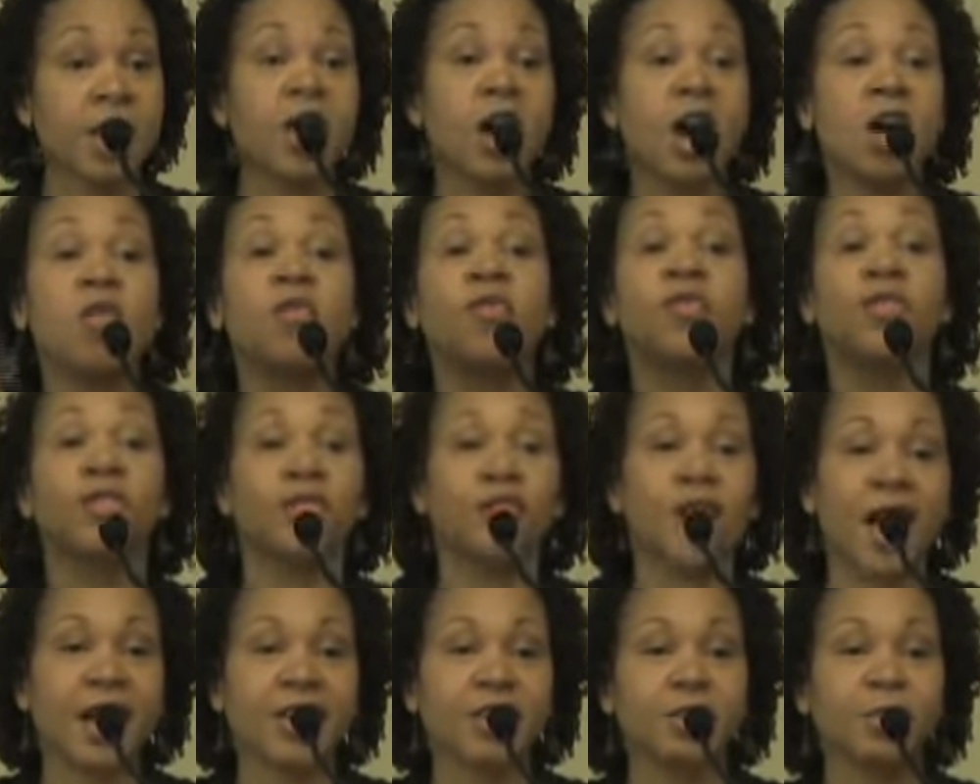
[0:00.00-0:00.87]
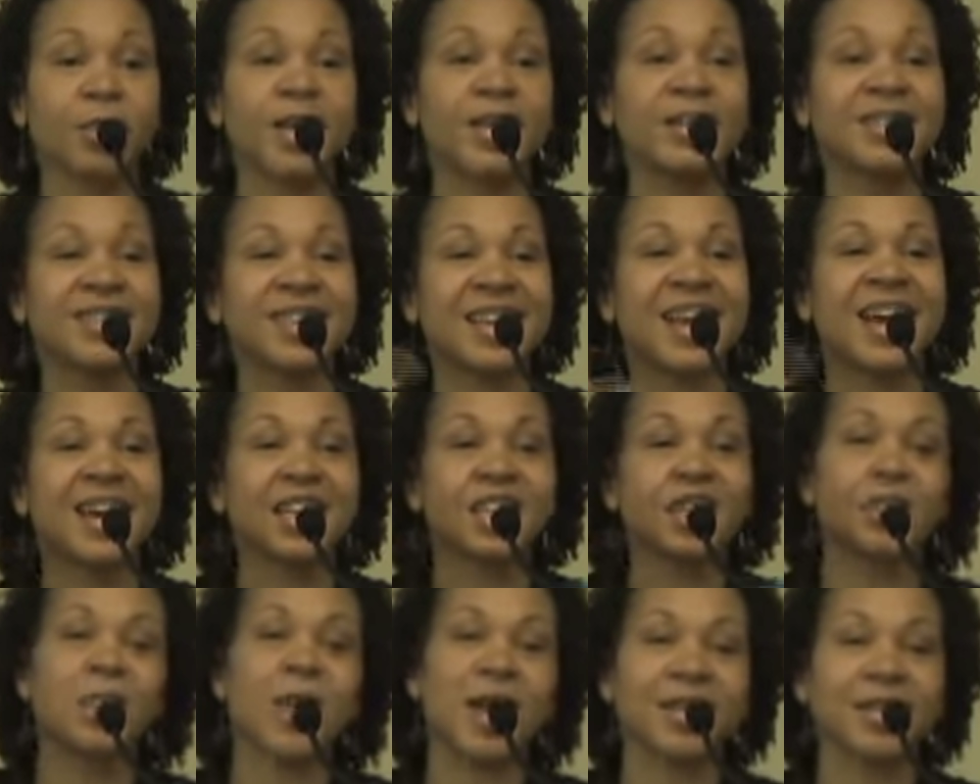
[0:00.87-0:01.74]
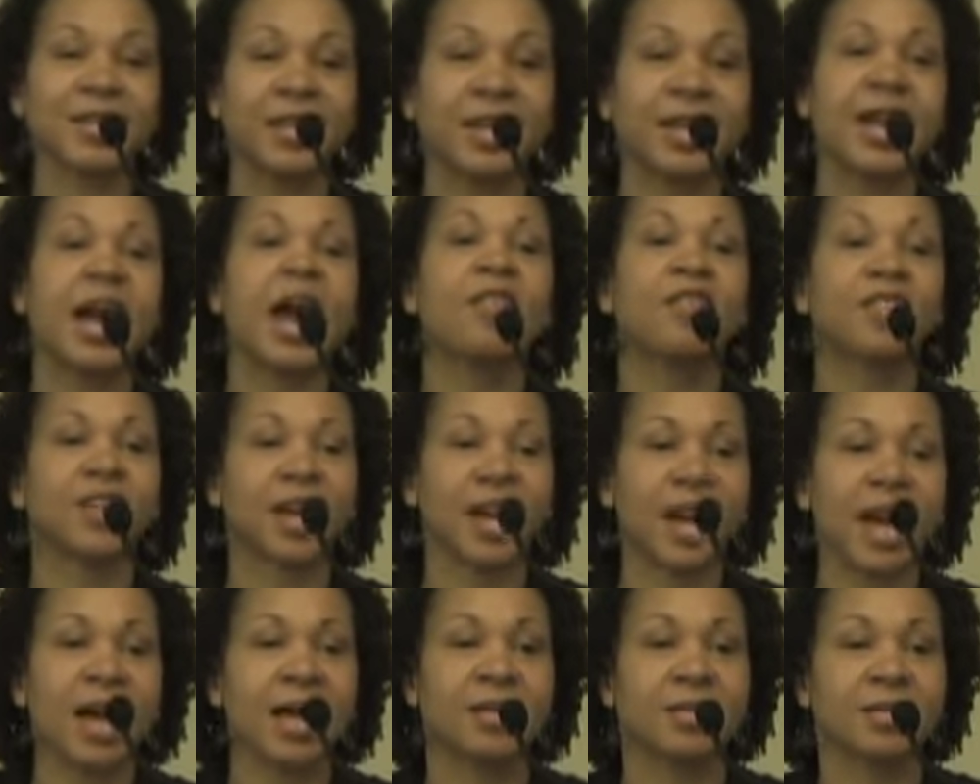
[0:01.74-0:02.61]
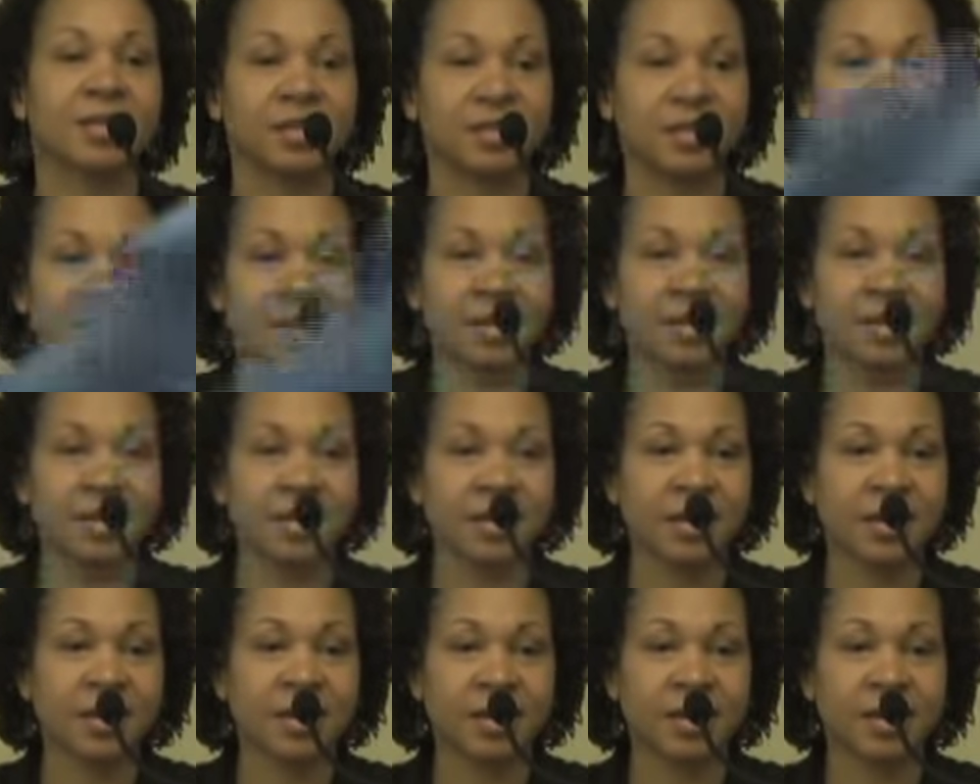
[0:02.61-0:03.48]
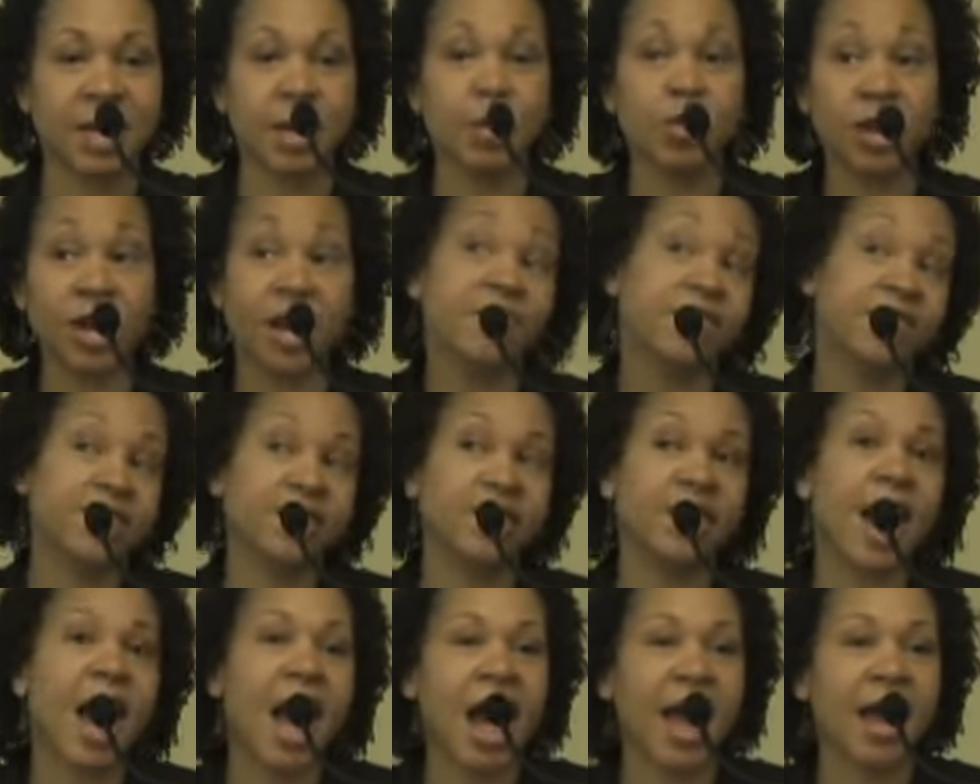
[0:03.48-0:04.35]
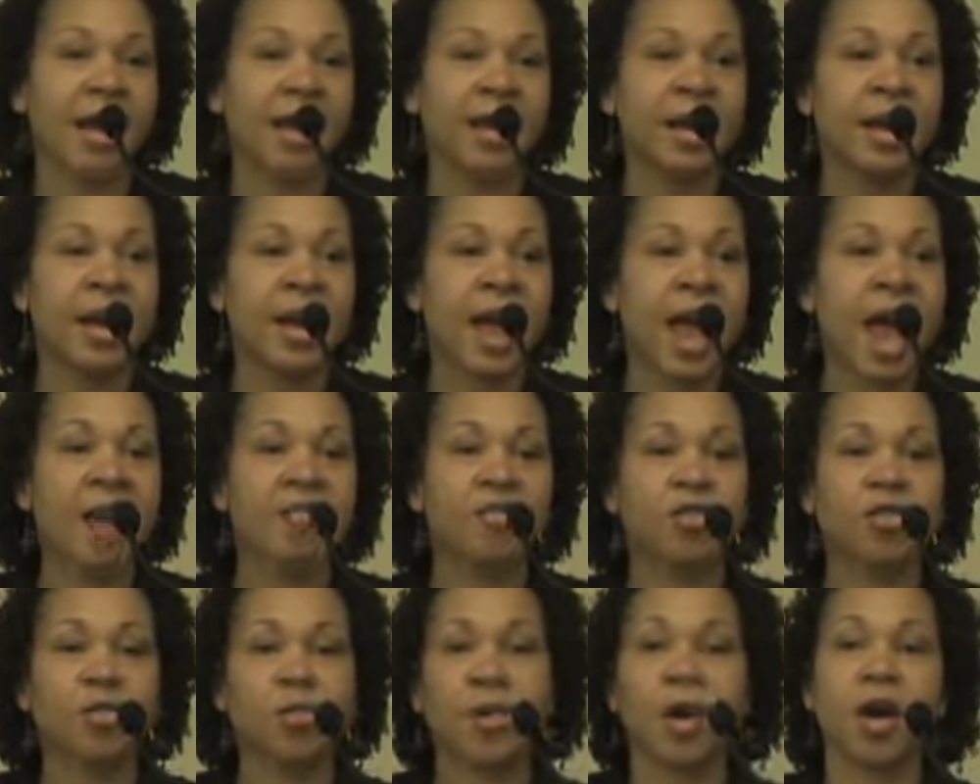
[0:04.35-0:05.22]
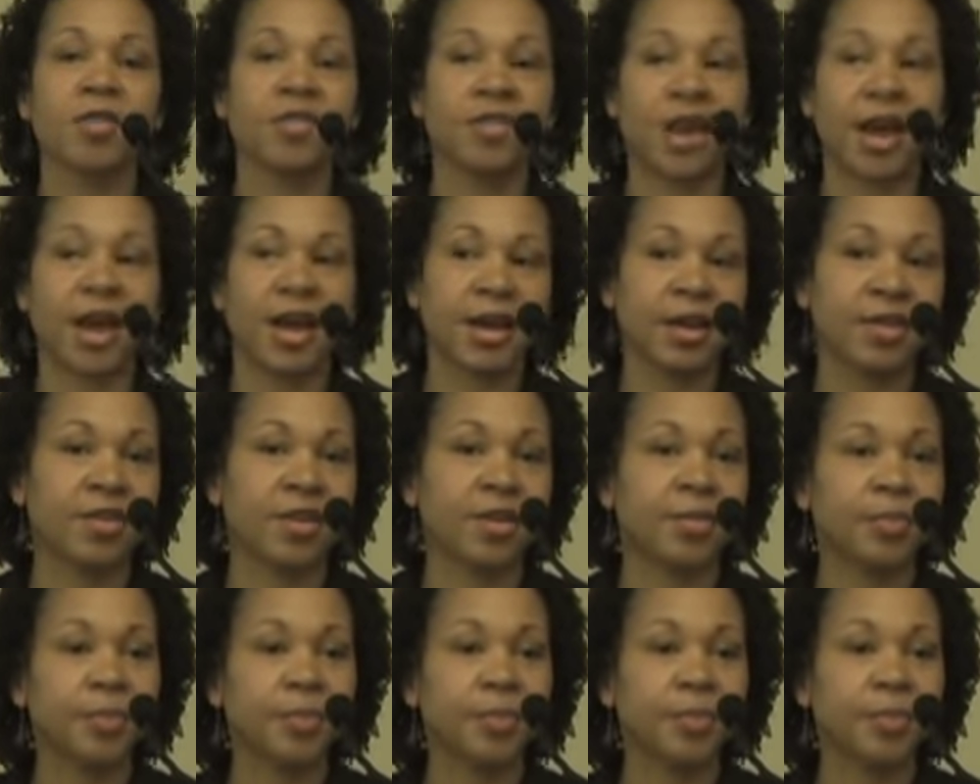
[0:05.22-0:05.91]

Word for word: and onverwacht means the unexpected in Afrikaans. Hmm. They were left to die after apartheid ended.